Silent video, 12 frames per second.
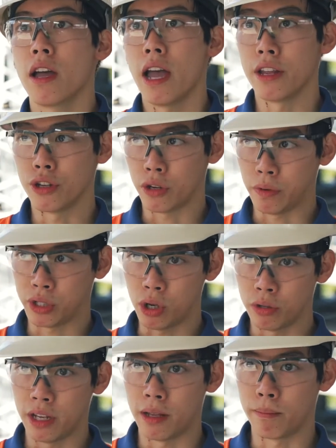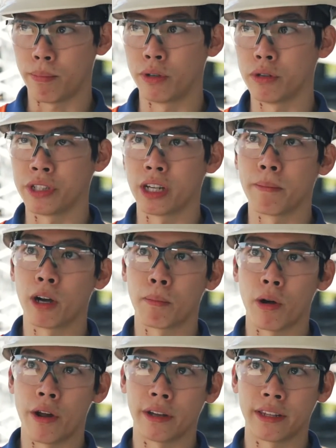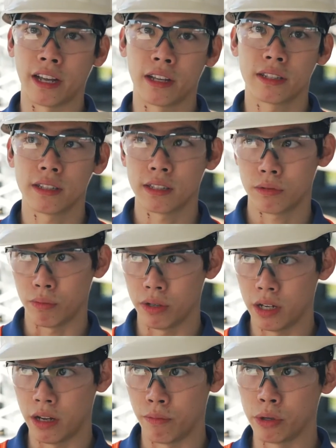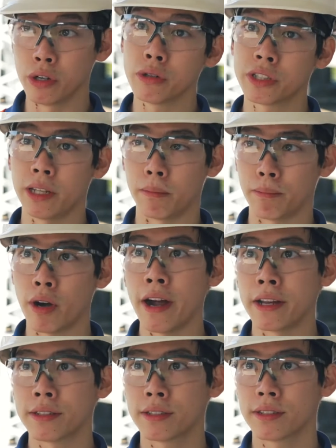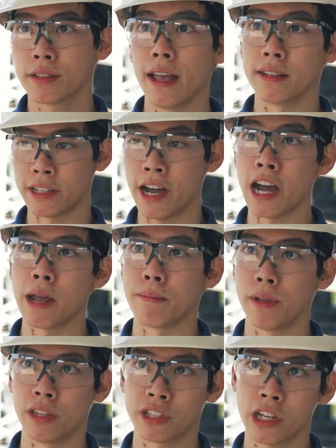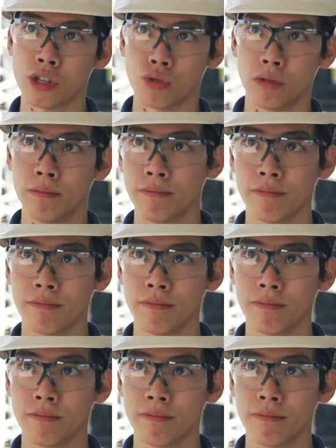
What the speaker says: and you can result in producing a better product that's reduced in price and time in the schedule.